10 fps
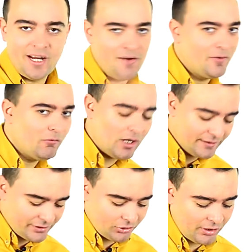Everyone
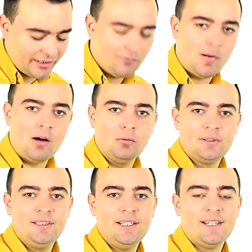is talking about
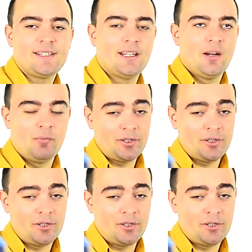this.